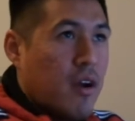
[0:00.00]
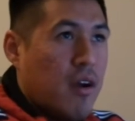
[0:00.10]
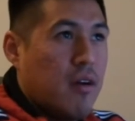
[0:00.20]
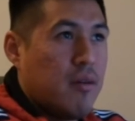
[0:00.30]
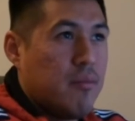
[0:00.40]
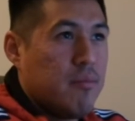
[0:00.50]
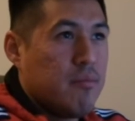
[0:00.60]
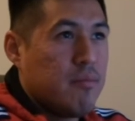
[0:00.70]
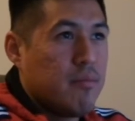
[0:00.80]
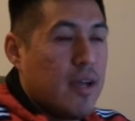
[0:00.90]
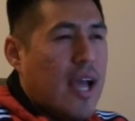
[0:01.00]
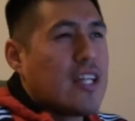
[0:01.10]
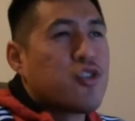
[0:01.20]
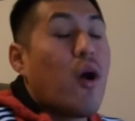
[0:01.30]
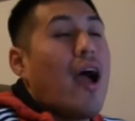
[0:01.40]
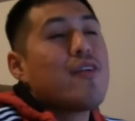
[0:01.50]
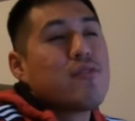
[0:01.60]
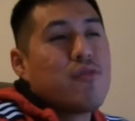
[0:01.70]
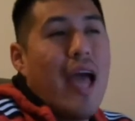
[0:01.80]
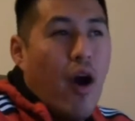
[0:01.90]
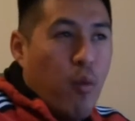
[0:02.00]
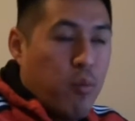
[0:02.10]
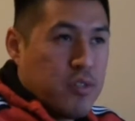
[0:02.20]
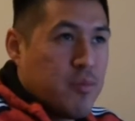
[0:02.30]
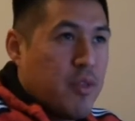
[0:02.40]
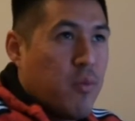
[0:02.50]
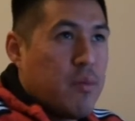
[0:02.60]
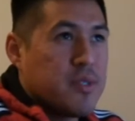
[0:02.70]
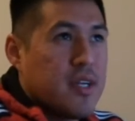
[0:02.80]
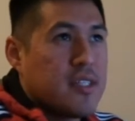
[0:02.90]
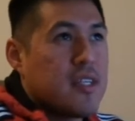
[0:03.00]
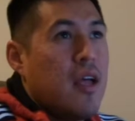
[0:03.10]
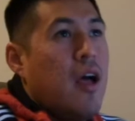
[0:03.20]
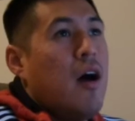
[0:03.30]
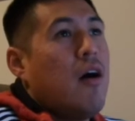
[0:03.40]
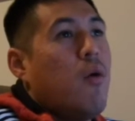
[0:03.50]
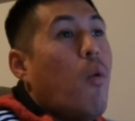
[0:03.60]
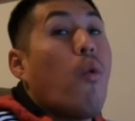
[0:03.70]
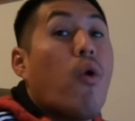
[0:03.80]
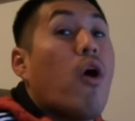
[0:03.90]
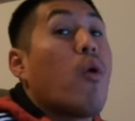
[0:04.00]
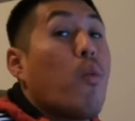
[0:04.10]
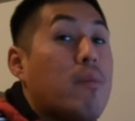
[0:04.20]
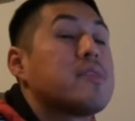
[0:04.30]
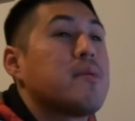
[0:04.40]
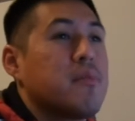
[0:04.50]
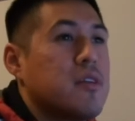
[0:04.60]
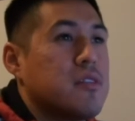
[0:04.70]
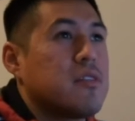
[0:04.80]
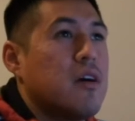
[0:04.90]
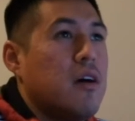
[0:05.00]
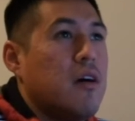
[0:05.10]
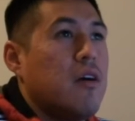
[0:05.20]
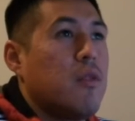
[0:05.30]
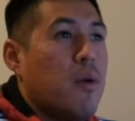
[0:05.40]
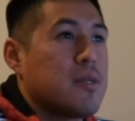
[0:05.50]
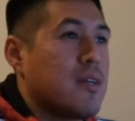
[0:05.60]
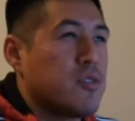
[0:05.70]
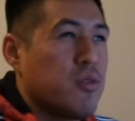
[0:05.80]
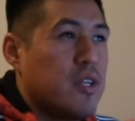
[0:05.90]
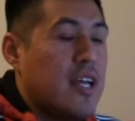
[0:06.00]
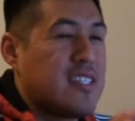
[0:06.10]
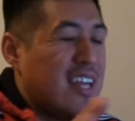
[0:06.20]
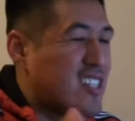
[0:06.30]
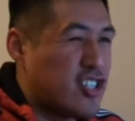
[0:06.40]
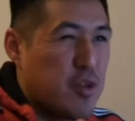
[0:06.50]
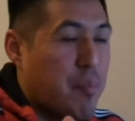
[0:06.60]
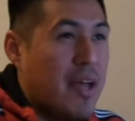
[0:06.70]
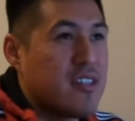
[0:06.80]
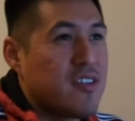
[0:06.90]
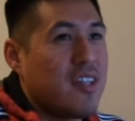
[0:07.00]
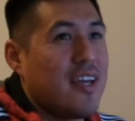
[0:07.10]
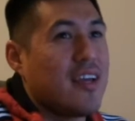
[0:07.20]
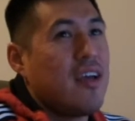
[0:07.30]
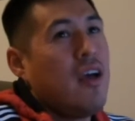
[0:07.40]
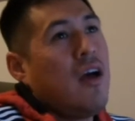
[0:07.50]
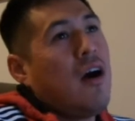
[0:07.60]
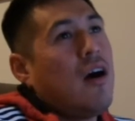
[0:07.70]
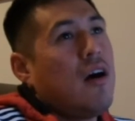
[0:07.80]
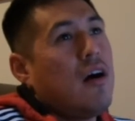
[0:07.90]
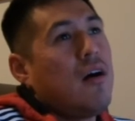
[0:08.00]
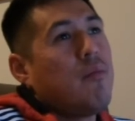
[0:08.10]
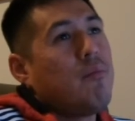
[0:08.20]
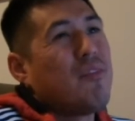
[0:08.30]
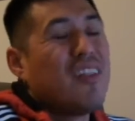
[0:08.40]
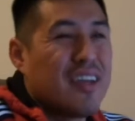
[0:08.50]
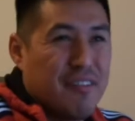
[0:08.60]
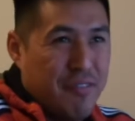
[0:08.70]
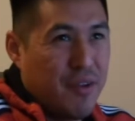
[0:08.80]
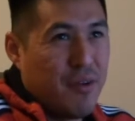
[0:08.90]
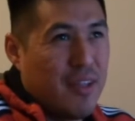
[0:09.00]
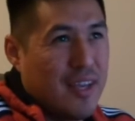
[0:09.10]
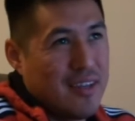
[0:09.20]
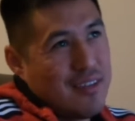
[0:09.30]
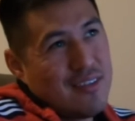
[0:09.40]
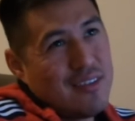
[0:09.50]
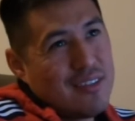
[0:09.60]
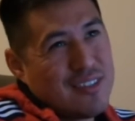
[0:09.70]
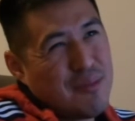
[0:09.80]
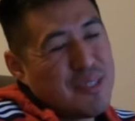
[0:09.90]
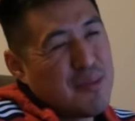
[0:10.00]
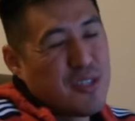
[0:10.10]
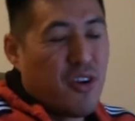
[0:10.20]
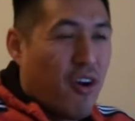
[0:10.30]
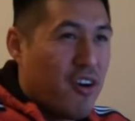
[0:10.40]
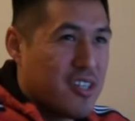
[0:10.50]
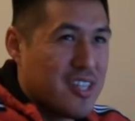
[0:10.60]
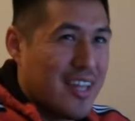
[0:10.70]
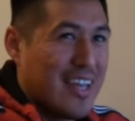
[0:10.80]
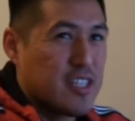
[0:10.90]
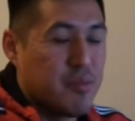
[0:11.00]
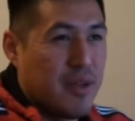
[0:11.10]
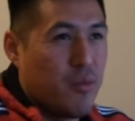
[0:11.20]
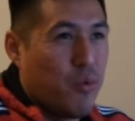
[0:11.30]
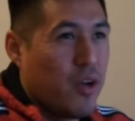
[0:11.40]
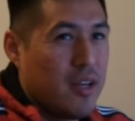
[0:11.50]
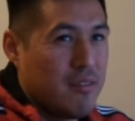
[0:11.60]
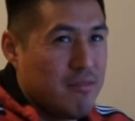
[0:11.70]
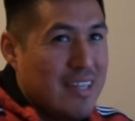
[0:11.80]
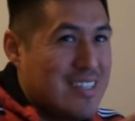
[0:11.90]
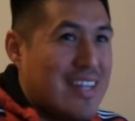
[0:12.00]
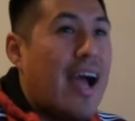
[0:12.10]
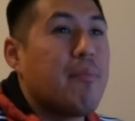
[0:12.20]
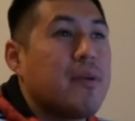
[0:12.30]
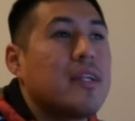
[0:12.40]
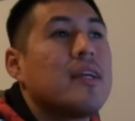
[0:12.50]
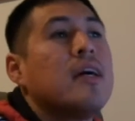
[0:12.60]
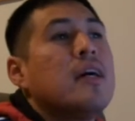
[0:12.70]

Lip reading: And so I help with some of the websites, or our web team does the website. So it just depends on like the look and feel. Like sometimes it's hard to like explain what needs to happen.